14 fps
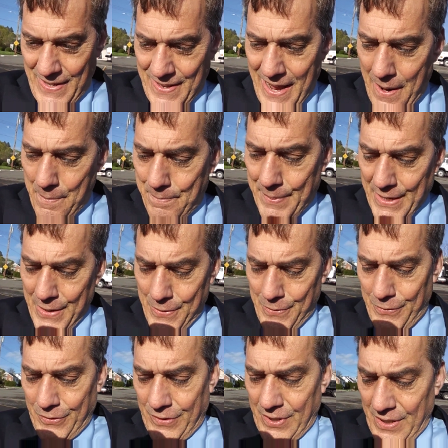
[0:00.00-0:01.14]
not
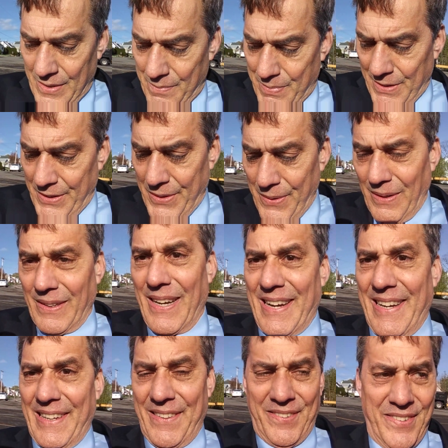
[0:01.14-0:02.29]
abused, but
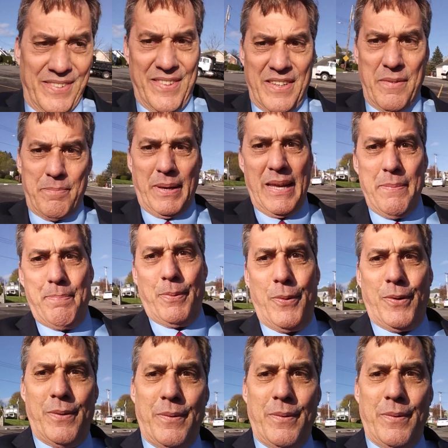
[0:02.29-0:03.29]
utilized. People,